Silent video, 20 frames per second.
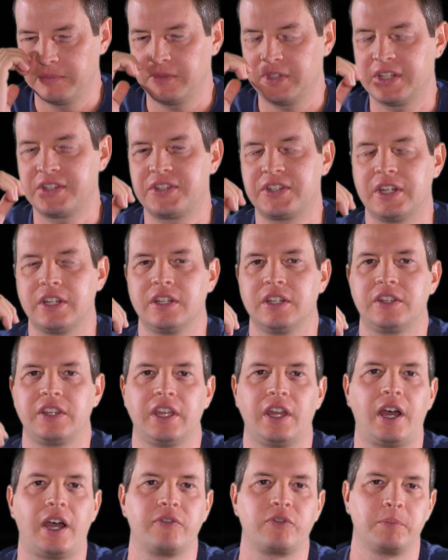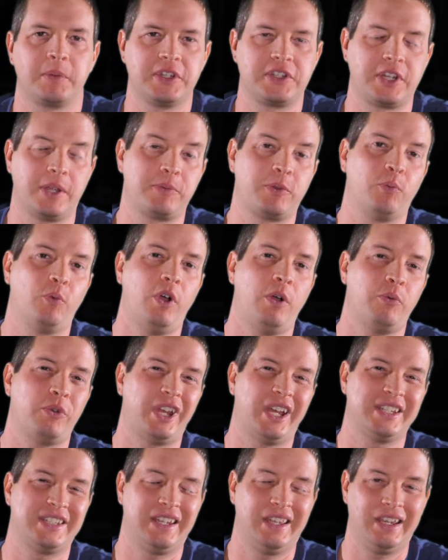Let's say that they offer me something. What would
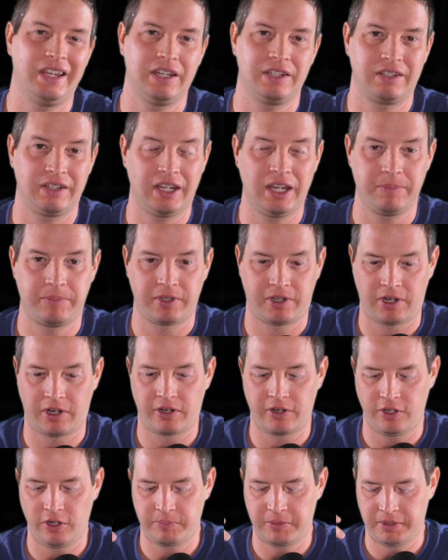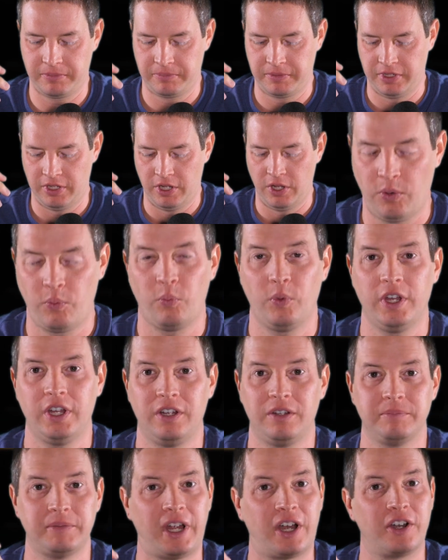I take to keep the card open?
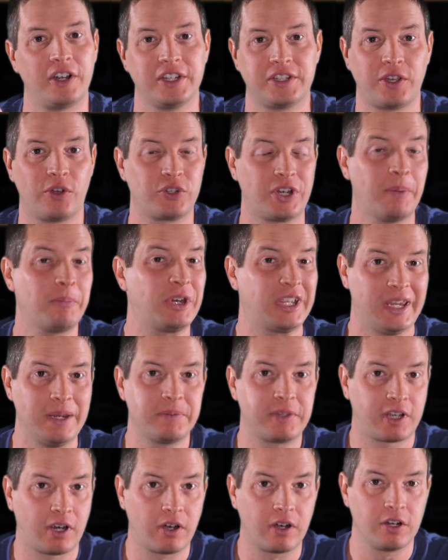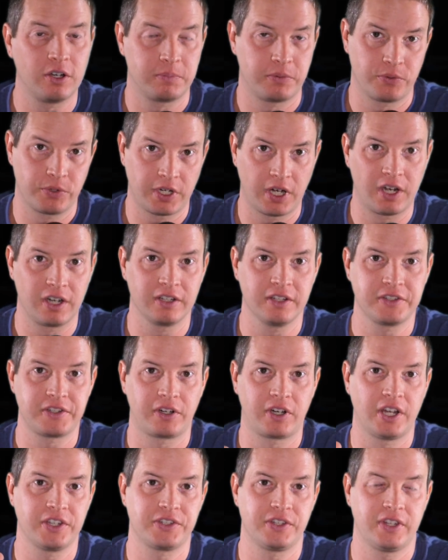Well, I already told you, I'm going to keep the card open regardless,
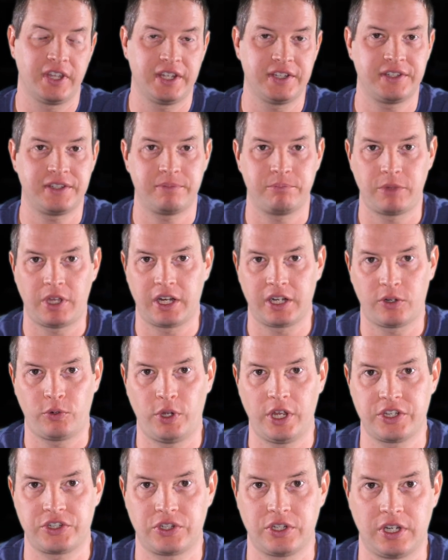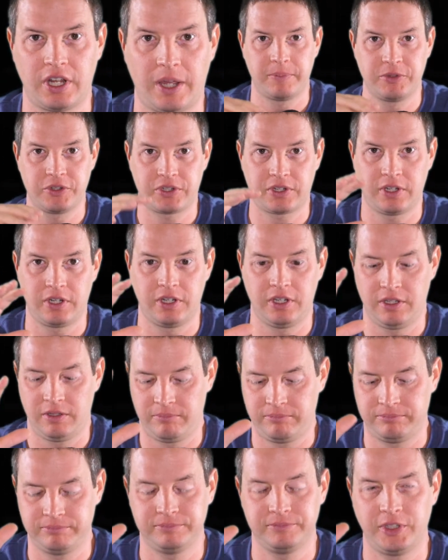all right? So that's not a question. I'm just going to,
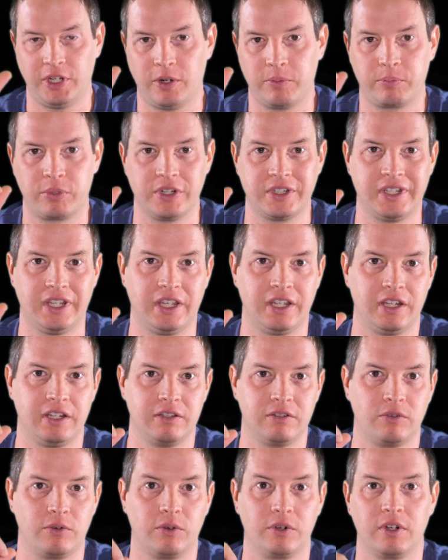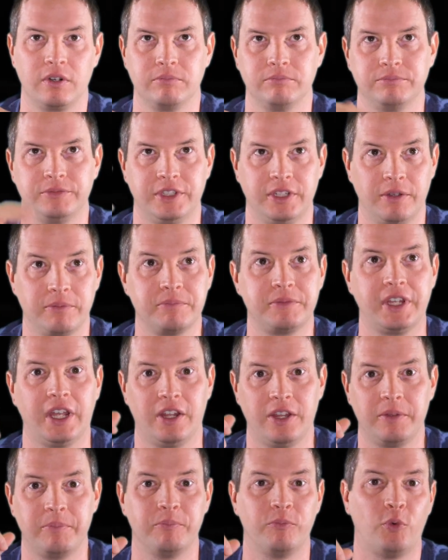you know, pretend or, you know,
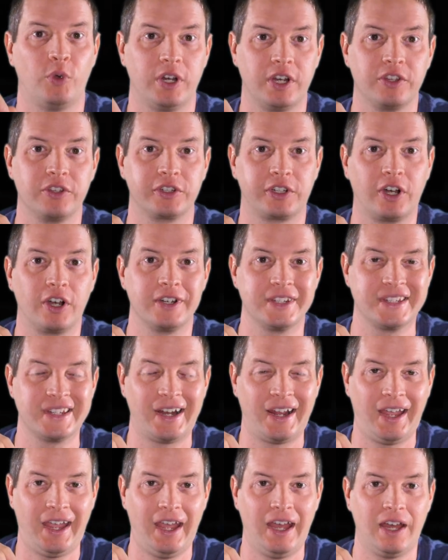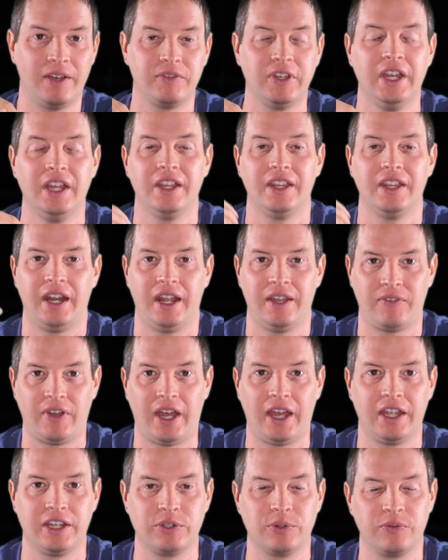tell him what other cards that have
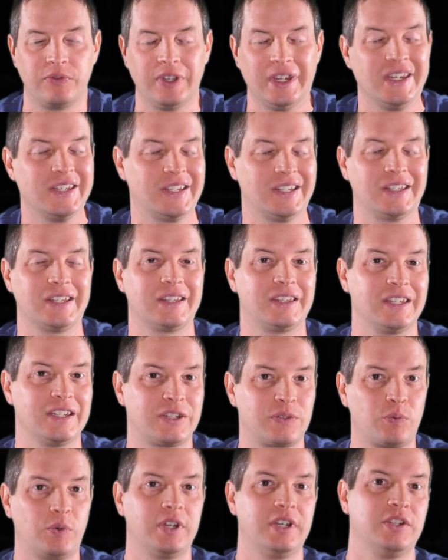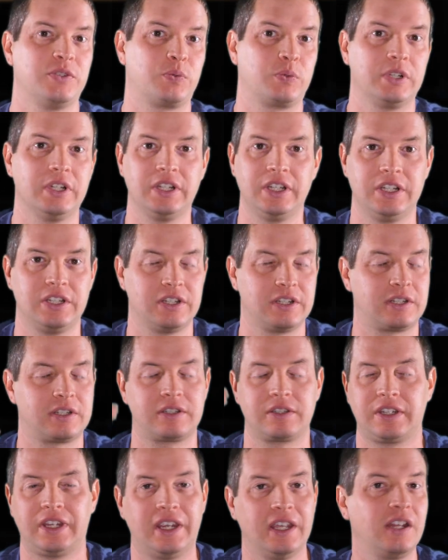high annual fees, and that this one is really
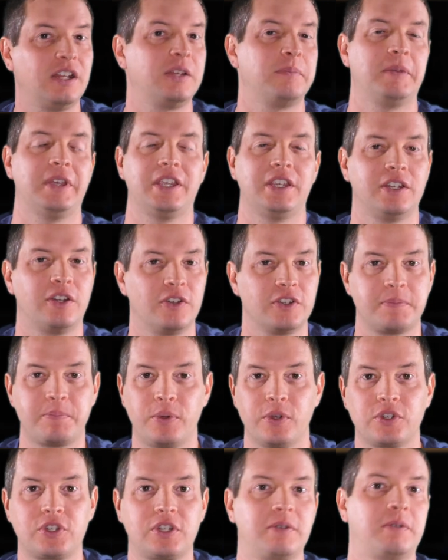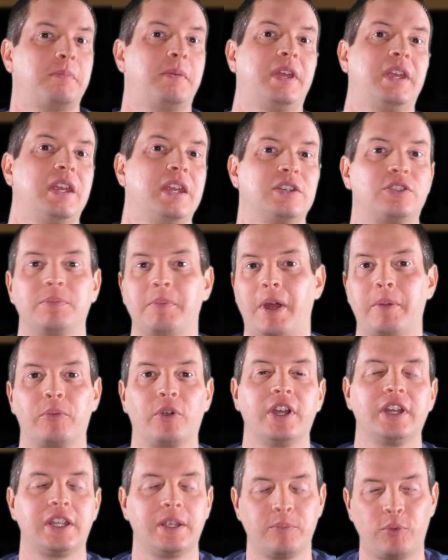just killing me. You know, it's pushing me to my
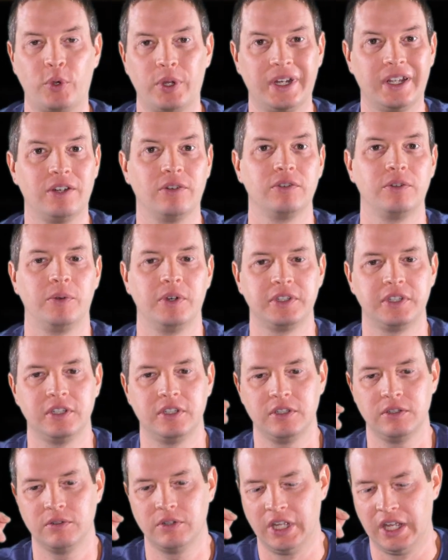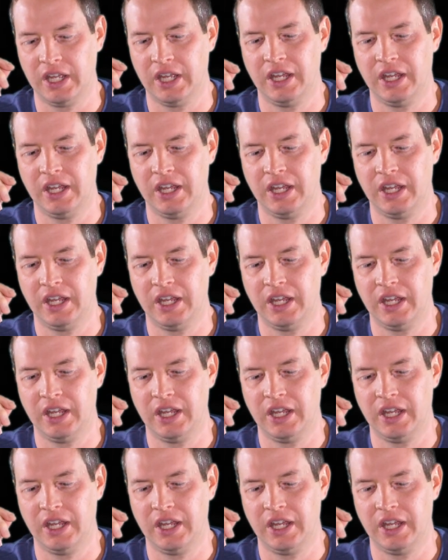breaking point. I don't know what to do.